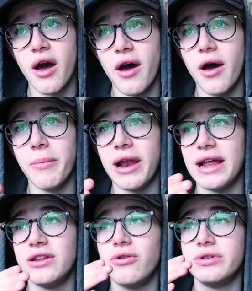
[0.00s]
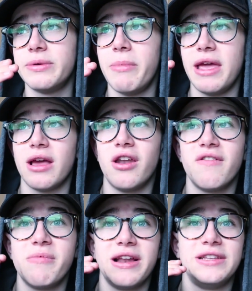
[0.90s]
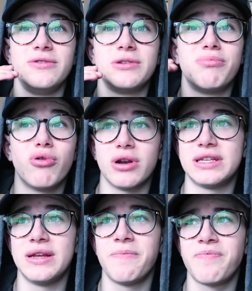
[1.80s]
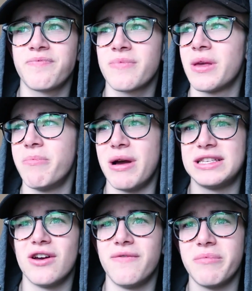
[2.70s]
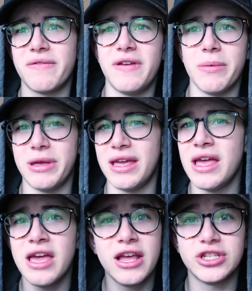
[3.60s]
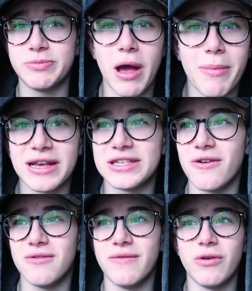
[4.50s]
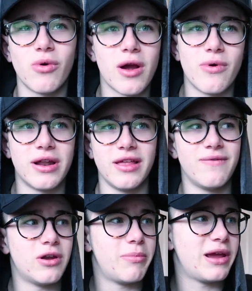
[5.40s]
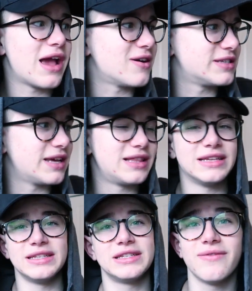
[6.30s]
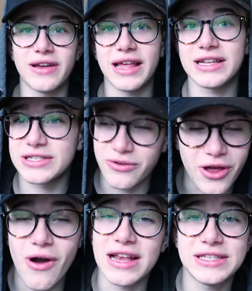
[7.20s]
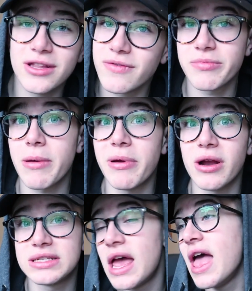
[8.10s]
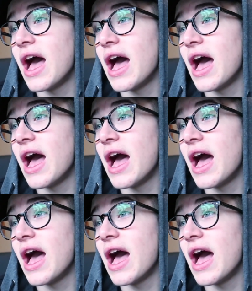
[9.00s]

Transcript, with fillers: Um, and I don't make enough money to support myself and my family just by myself living where I want to live in a big house like this and stuff like that. So no, I still live with my parents.